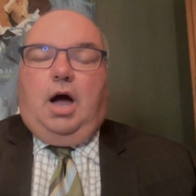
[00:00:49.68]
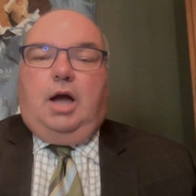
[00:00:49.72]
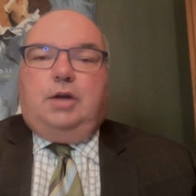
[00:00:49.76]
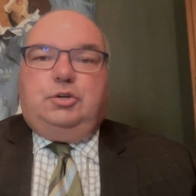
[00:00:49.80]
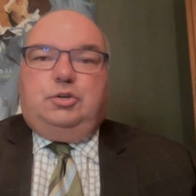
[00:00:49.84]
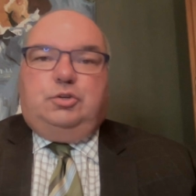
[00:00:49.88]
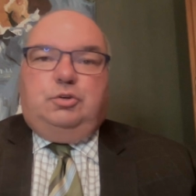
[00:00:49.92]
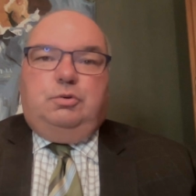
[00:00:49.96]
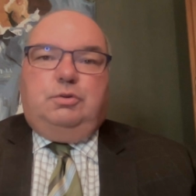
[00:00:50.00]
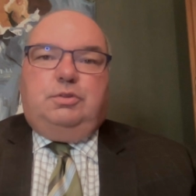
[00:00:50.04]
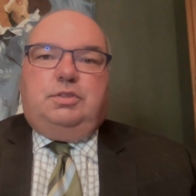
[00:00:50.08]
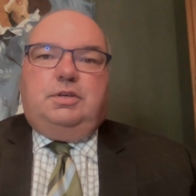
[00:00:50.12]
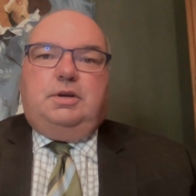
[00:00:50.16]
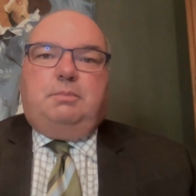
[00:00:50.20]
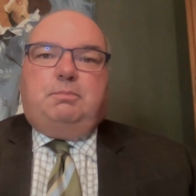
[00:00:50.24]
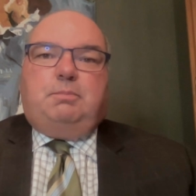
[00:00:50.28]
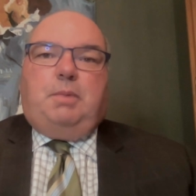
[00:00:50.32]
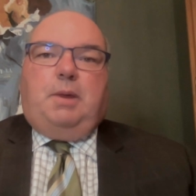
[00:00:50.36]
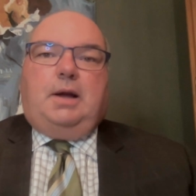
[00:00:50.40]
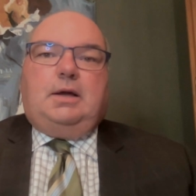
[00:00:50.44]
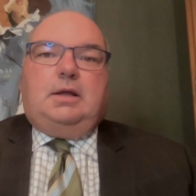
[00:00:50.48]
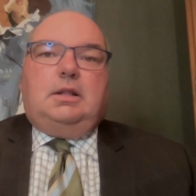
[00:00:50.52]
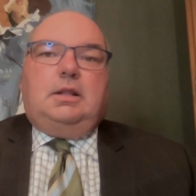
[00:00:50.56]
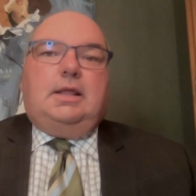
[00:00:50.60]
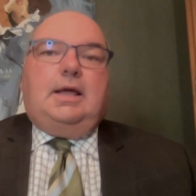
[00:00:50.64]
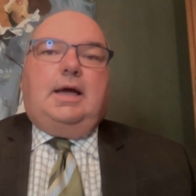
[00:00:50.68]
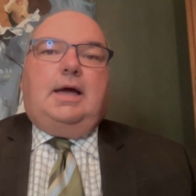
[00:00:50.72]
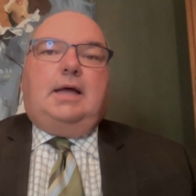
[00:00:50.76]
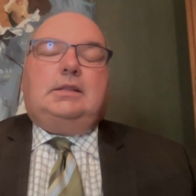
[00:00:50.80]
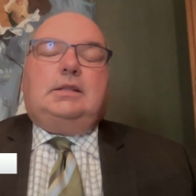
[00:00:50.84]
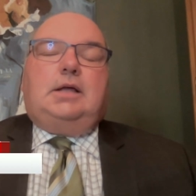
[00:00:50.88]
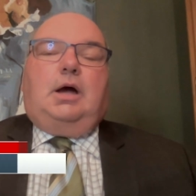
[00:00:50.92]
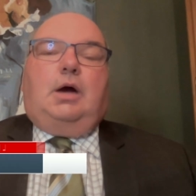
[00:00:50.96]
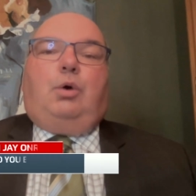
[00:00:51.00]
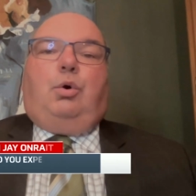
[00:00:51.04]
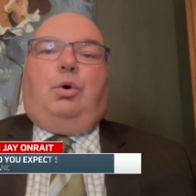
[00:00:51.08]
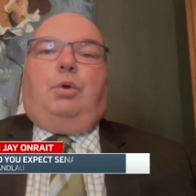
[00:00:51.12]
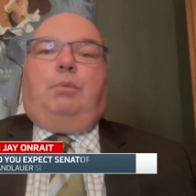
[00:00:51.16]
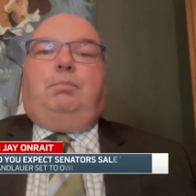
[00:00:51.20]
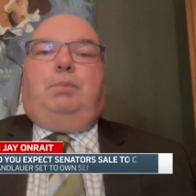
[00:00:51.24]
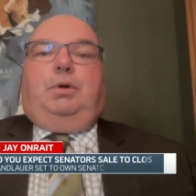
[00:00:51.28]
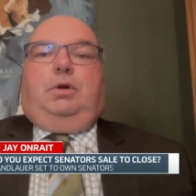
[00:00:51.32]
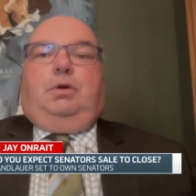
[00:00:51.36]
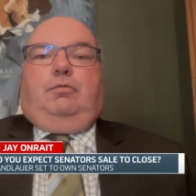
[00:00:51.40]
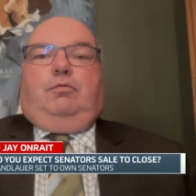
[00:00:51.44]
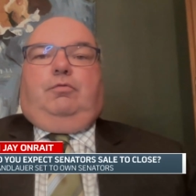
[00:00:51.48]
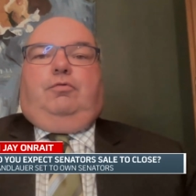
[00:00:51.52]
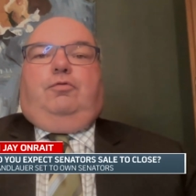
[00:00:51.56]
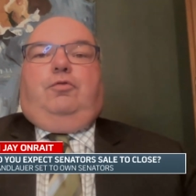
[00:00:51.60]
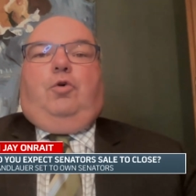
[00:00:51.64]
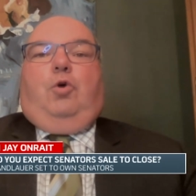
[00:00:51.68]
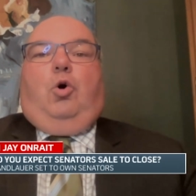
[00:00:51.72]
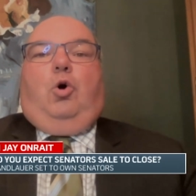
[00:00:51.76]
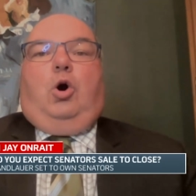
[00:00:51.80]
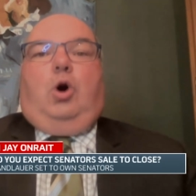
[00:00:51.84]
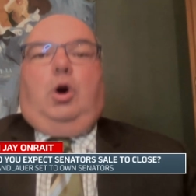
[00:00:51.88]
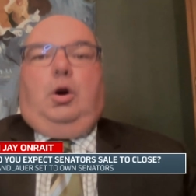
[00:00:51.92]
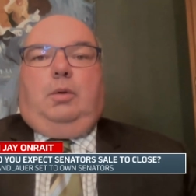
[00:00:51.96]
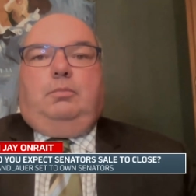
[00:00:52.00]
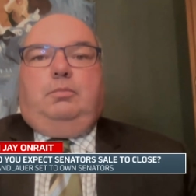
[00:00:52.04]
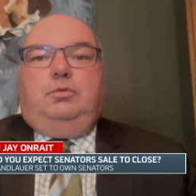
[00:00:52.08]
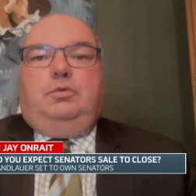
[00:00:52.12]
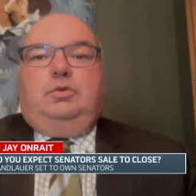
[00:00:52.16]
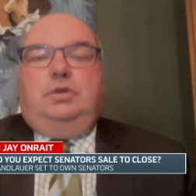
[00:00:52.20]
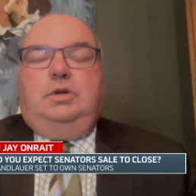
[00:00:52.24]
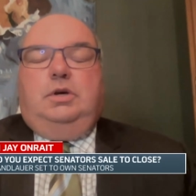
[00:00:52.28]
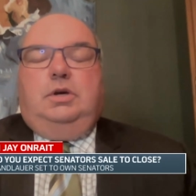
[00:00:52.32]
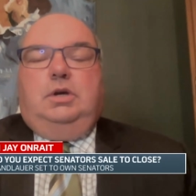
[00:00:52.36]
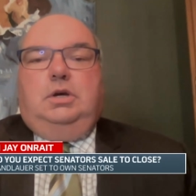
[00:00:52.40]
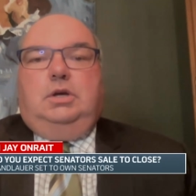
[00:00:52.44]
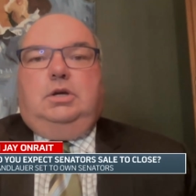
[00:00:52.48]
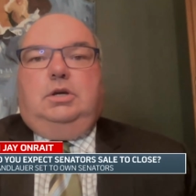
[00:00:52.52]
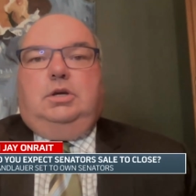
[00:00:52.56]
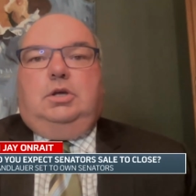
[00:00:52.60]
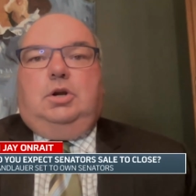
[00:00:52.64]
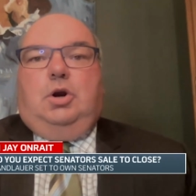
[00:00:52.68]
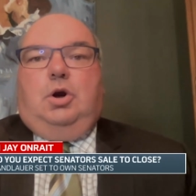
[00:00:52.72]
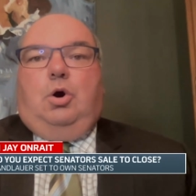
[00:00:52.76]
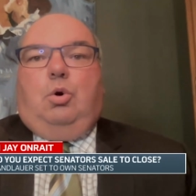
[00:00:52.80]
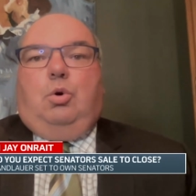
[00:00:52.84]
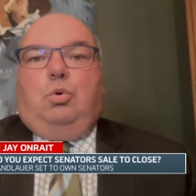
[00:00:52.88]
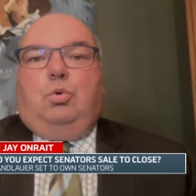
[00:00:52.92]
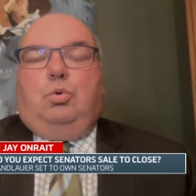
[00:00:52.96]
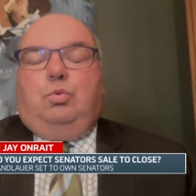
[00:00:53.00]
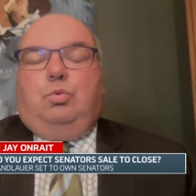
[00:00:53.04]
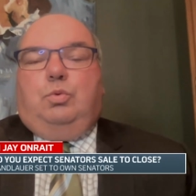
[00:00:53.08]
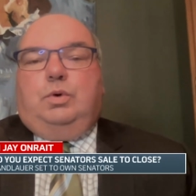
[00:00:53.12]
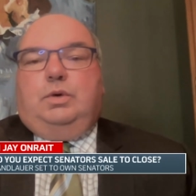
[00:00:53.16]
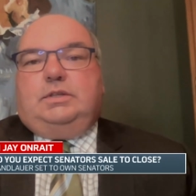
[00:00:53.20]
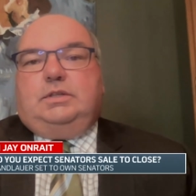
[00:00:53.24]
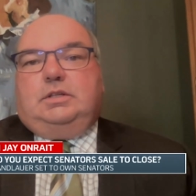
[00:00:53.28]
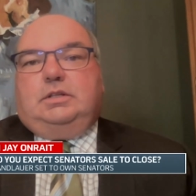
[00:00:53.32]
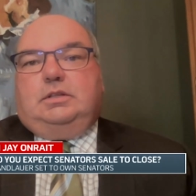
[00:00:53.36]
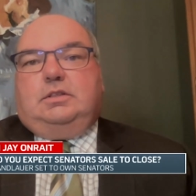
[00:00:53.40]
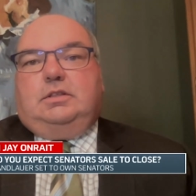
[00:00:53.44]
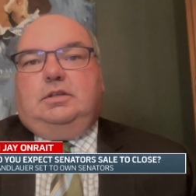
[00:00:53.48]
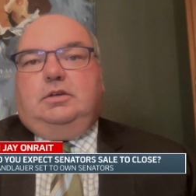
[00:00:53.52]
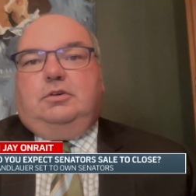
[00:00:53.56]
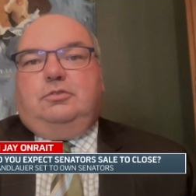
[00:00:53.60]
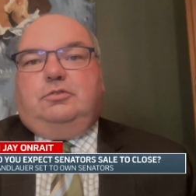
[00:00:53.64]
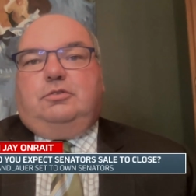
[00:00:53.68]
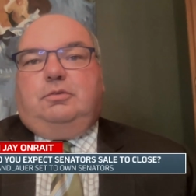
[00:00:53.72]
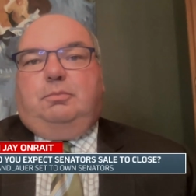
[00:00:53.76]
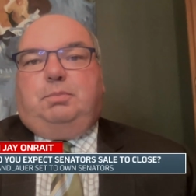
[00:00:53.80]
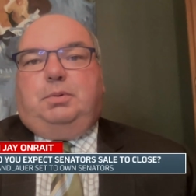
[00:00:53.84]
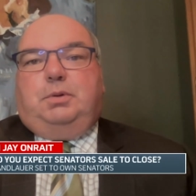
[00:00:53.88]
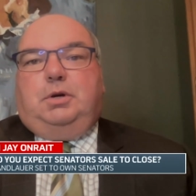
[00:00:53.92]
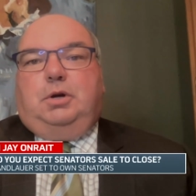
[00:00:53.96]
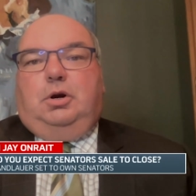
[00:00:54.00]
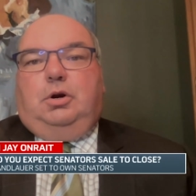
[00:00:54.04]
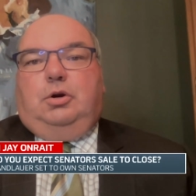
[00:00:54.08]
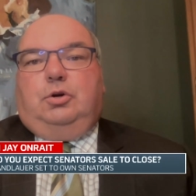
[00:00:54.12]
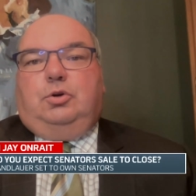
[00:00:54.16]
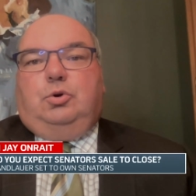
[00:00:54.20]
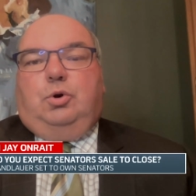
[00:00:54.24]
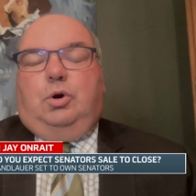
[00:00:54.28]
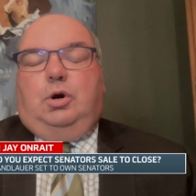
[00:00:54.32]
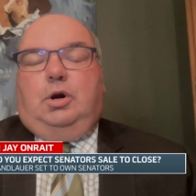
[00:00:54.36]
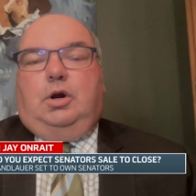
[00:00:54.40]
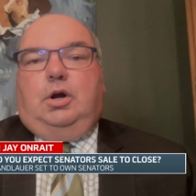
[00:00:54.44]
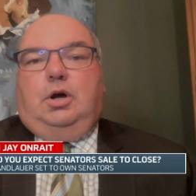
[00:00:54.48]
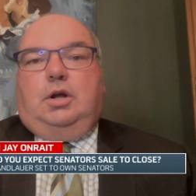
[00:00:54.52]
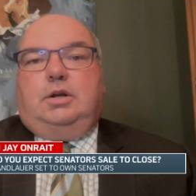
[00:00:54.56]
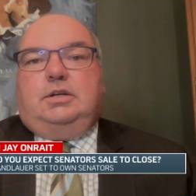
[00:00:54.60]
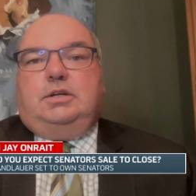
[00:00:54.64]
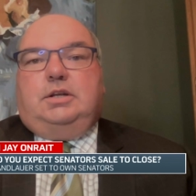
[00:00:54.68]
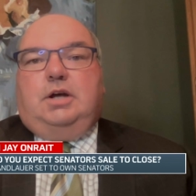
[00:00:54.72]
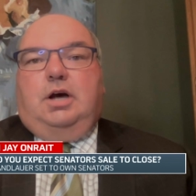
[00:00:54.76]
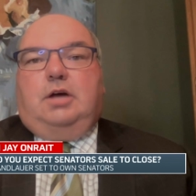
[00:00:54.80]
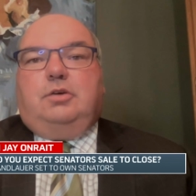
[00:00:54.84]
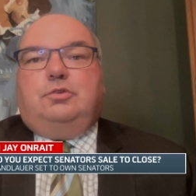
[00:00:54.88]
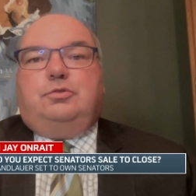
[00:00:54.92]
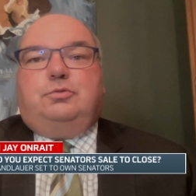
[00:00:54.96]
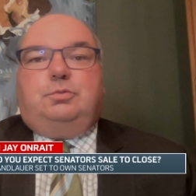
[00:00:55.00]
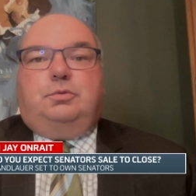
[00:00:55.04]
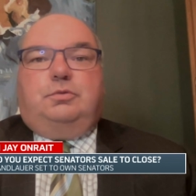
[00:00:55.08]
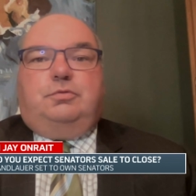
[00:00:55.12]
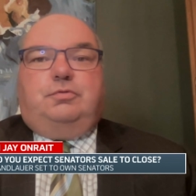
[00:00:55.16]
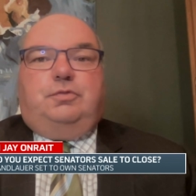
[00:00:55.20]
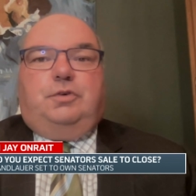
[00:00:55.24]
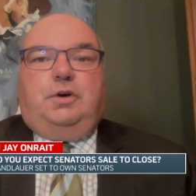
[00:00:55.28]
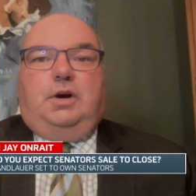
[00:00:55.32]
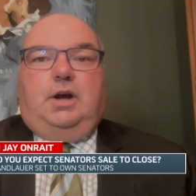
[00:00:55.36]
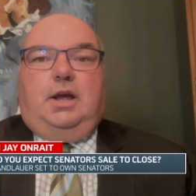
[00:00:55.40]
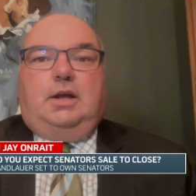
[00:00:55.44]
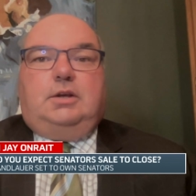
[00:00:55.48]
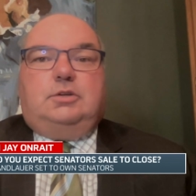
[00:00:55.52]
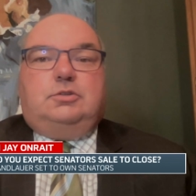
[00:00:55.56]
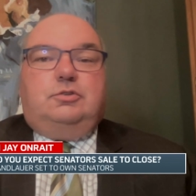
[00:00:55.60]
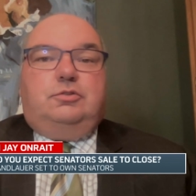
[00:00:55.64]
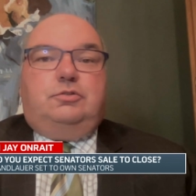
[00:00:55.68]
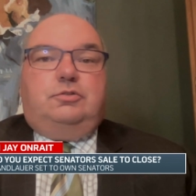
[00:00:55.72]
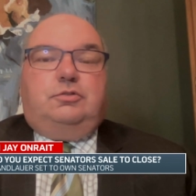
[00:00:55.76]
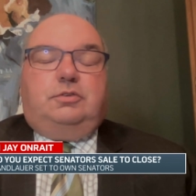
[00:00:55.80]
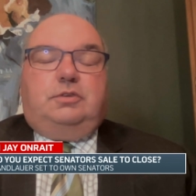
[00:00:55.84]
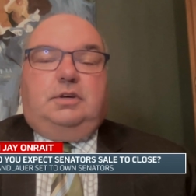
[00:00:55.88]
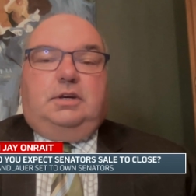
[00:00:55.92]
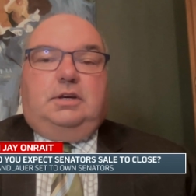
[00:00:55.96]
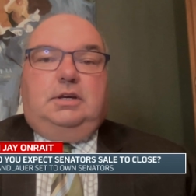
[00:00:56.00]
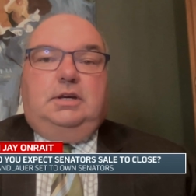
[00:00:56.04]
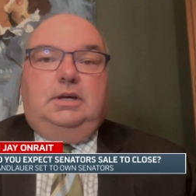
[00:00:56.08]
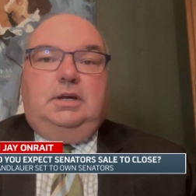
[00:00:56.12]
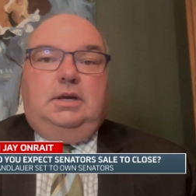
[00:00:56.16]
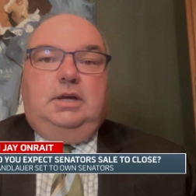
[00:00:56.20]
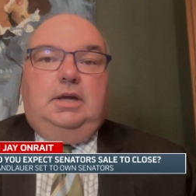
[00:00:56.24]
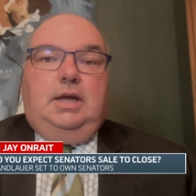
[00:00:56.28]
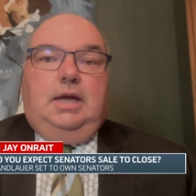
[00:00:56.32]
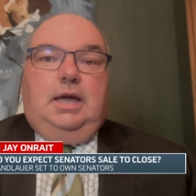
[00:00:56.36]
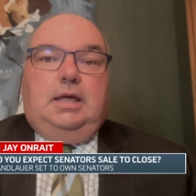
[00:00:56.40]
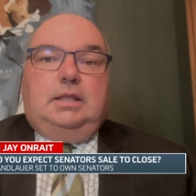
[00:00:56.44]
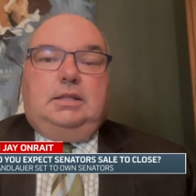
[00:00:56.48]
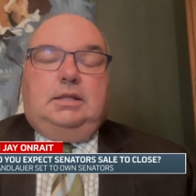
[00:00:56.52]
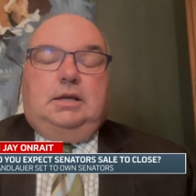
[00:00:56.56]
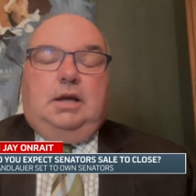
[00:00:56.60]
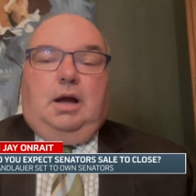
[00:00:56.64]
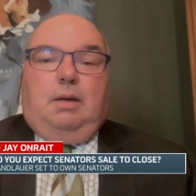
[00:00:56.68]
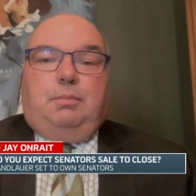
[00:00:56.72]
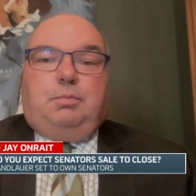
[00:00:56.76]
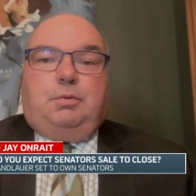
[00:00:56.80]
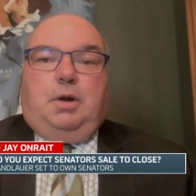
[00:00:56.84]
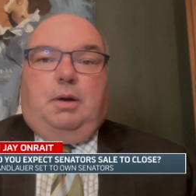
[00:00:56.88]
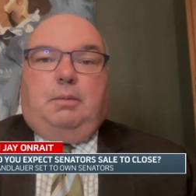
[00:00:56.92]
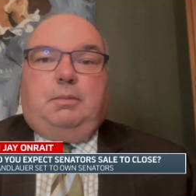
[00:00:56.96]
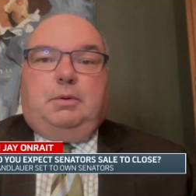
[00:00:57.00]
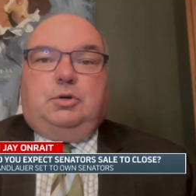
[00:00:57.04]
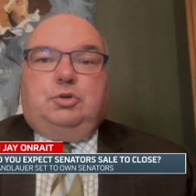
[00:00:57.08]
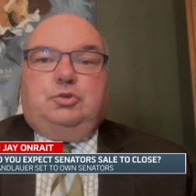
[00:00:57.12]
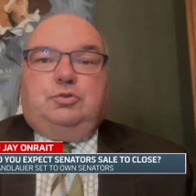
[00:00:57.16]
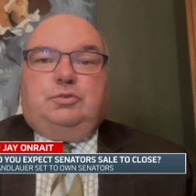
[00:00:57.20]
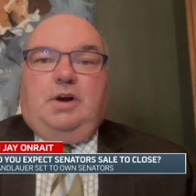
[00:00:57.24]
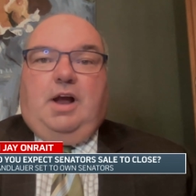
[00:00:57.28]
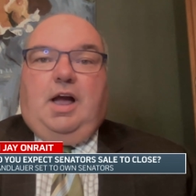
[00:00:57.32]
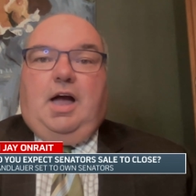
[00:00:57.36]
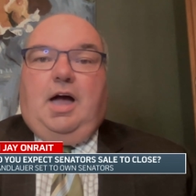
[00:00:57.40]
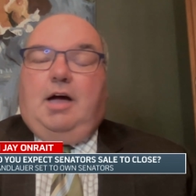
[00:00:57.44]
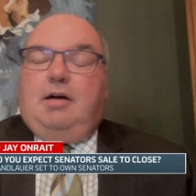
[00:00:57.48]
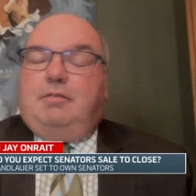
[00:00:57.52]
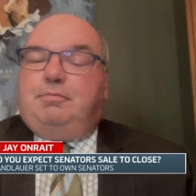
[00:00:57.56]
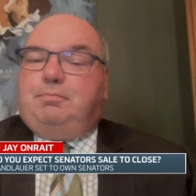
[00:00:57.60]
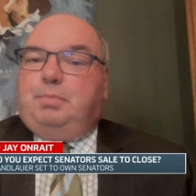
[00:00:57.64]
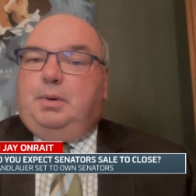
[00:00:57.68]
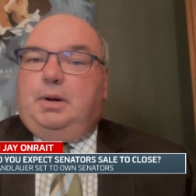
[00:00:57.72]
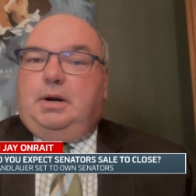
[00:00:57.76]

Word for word: I do think Michael Andlauer will be informed, you know, with the things that Pierre Dorion does with free agency and the upcoming draft.